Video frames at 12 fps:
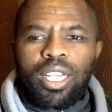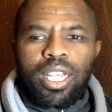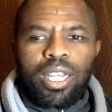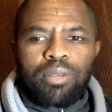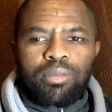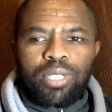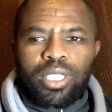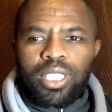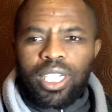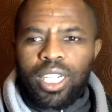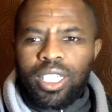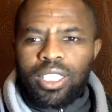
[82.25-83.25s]
the
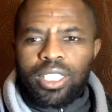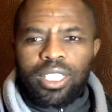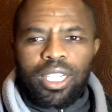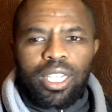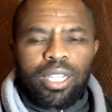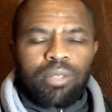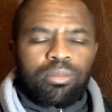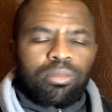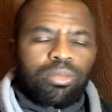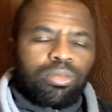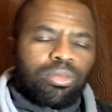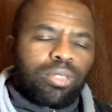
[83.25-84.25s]
dead
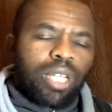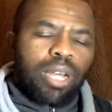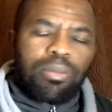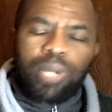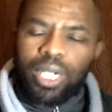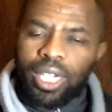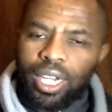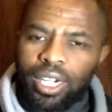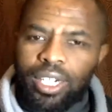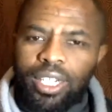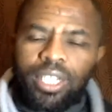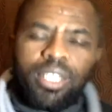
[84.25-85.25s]

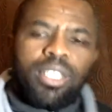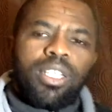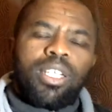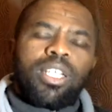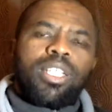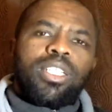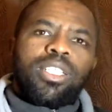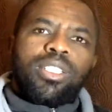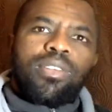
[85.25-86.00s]
Abakari, they should